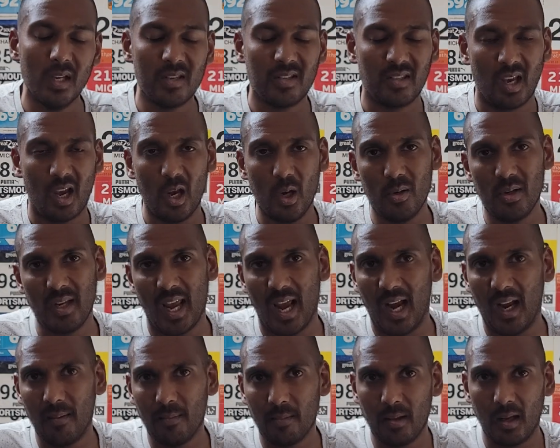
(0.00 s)
So,
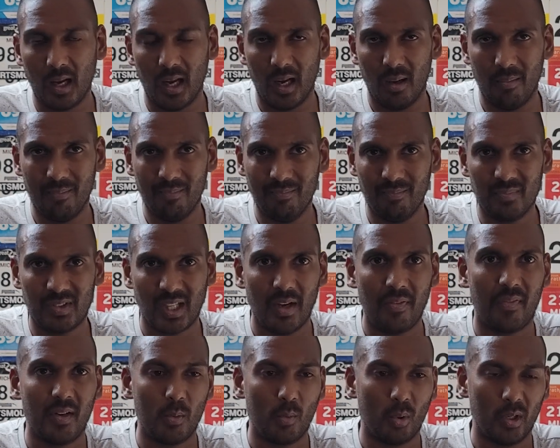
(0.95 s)
yeah.
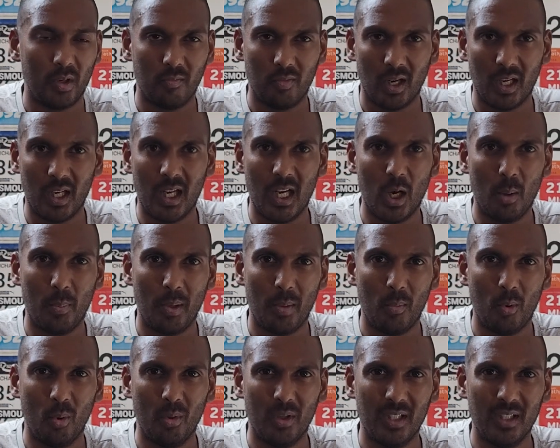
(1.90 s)
Definitely want to run a little bit
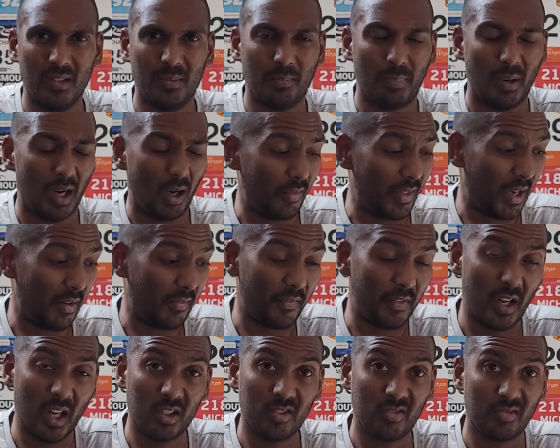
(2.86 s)
more news, but on that
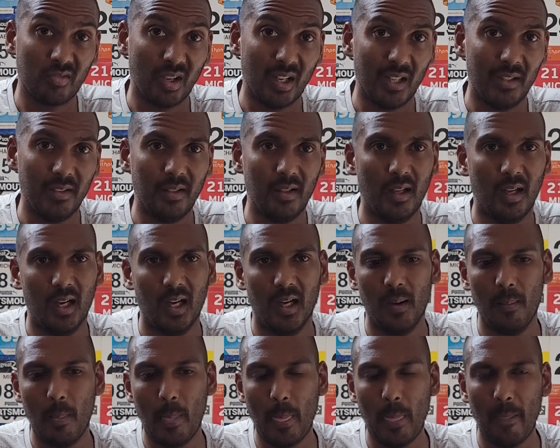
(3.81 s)
first run, the
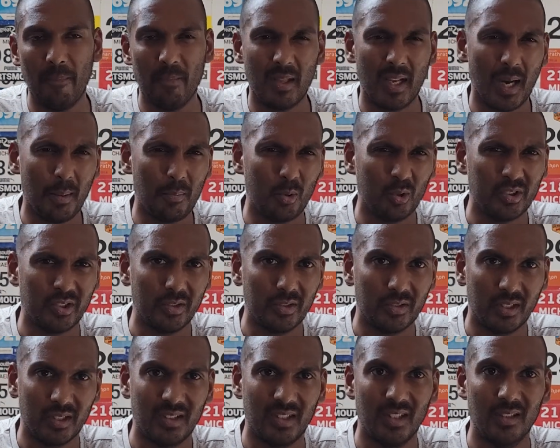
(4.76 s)
Apple Watch
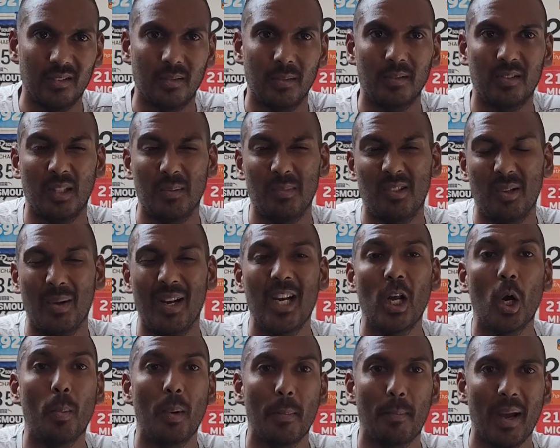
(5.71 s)
Series 6 seems to do a
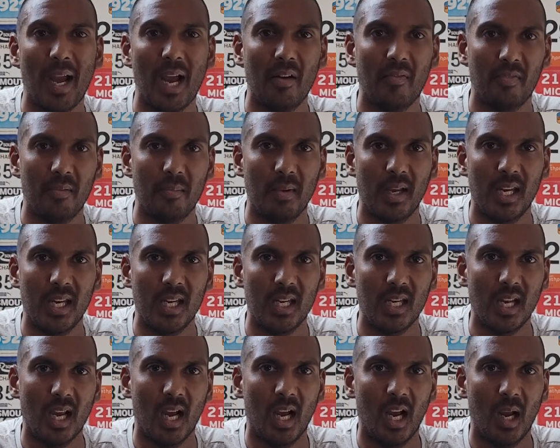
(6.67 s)
little bit better for
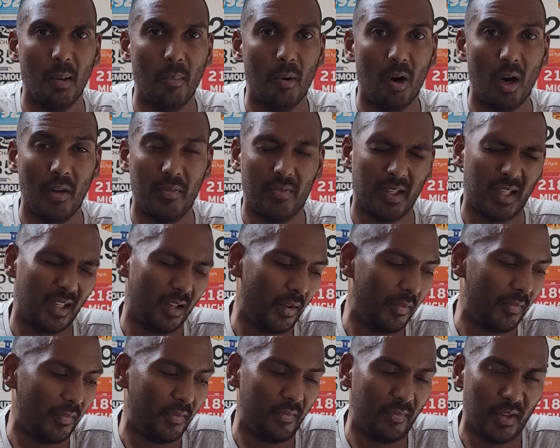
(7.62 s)
me, I think, and
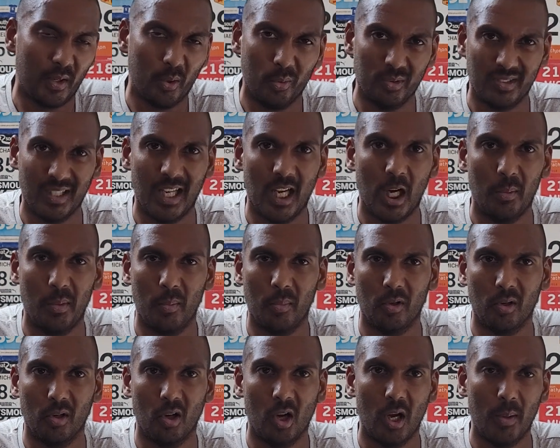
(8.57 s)
I feel was a little bit
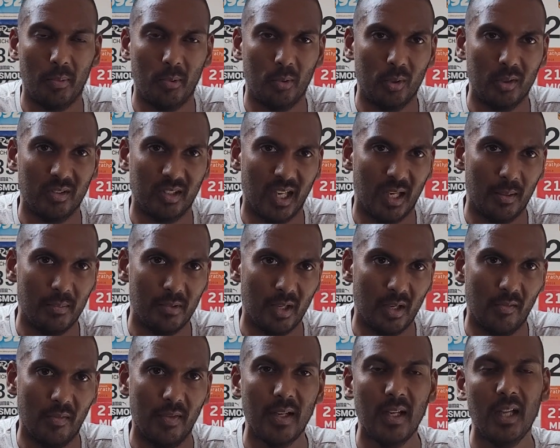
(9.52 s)
more reliable in terms
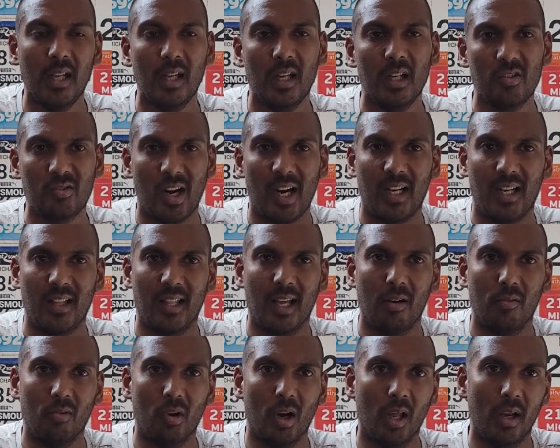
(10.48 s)
of tracking
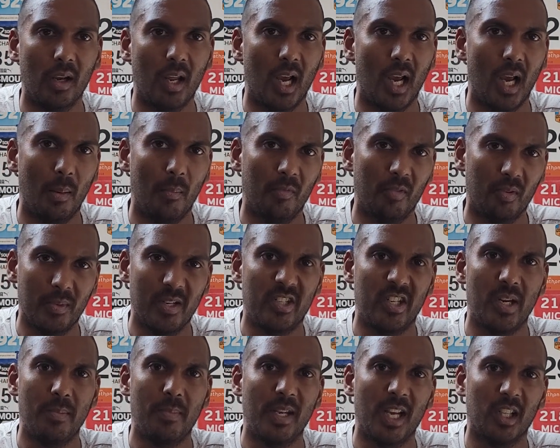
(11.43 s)
that run from a
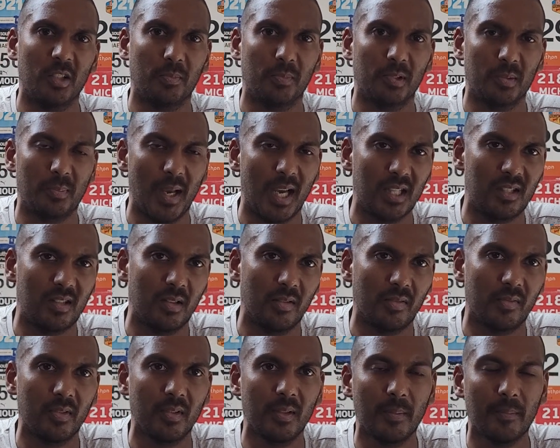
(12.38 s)
GPS
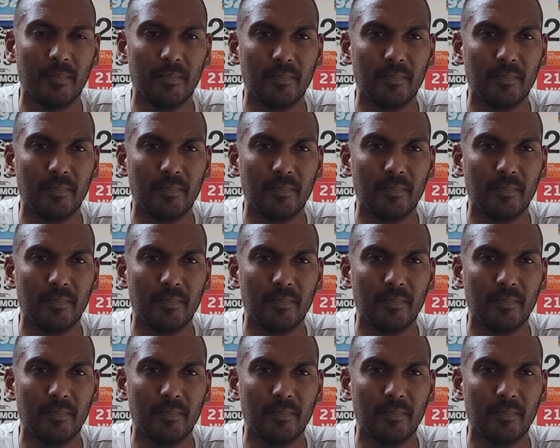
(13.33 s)
perspective.